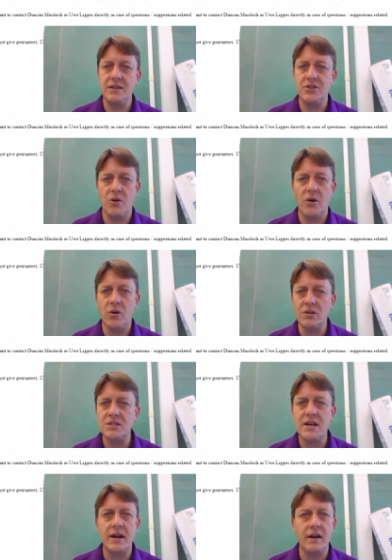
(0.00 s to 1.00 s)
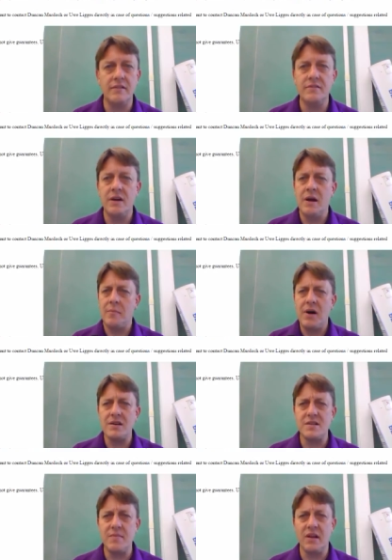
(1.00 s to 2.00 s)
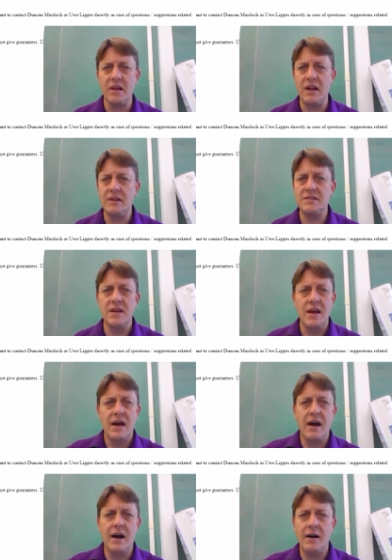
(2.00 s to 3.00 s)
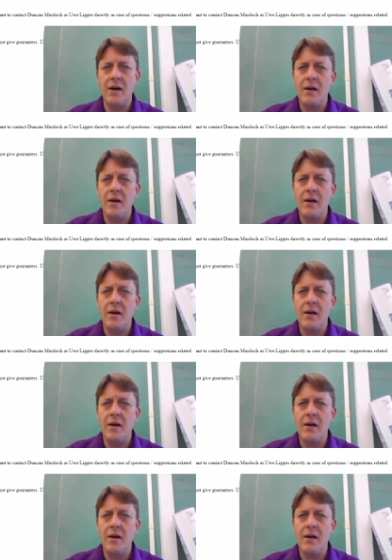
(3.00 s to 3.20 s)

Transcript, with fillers: to a whole set of possibilities. Uh,